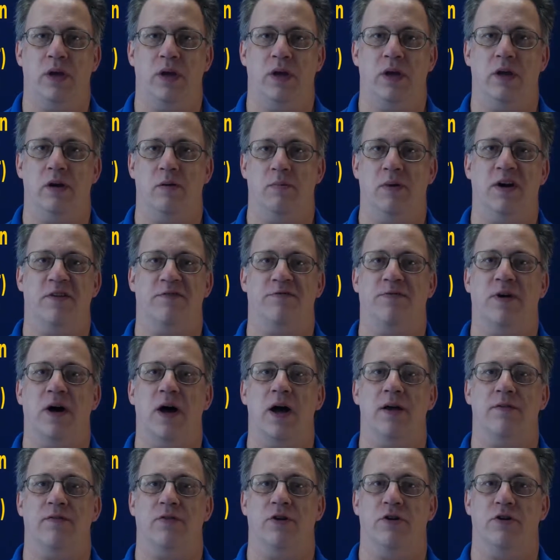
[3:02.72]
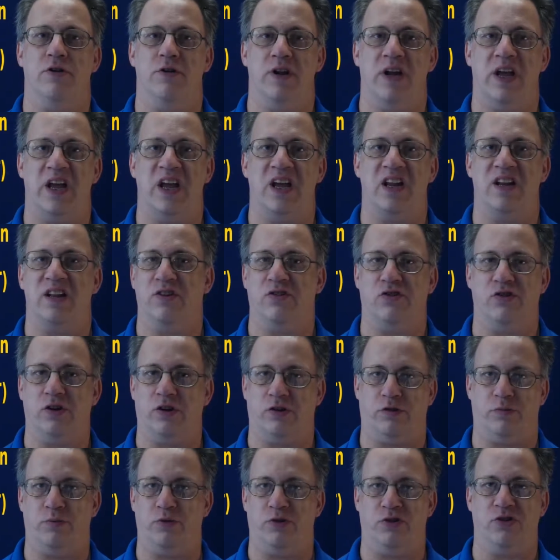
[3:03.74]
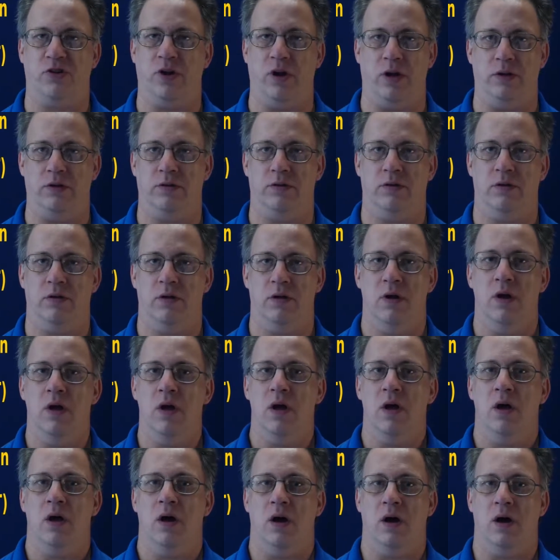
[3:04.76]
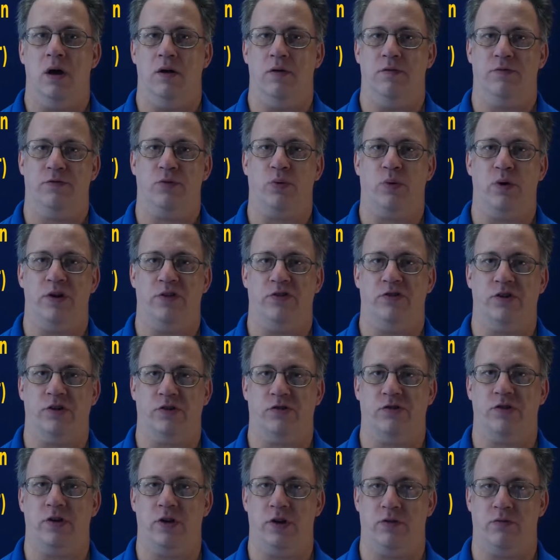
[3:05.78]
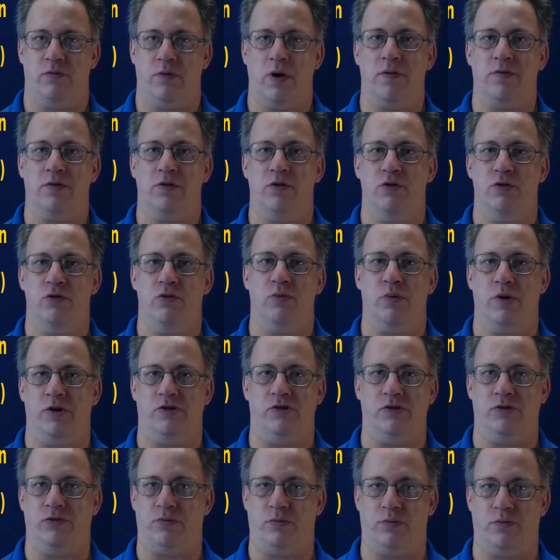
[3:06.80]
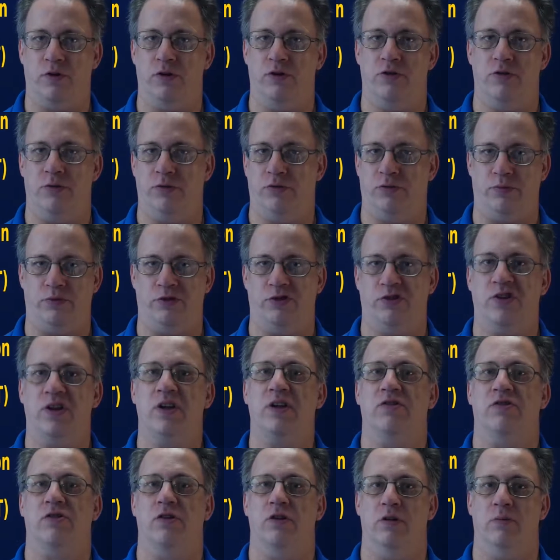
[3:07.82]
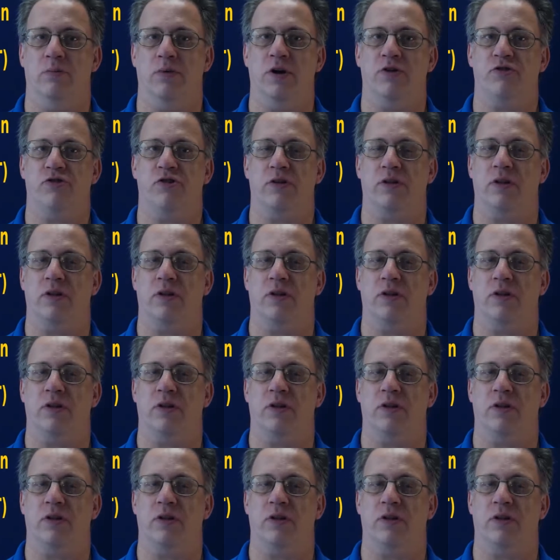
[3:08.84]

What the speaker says: and about 586% of 2016 revenue, which is referred to as receipts in the budget.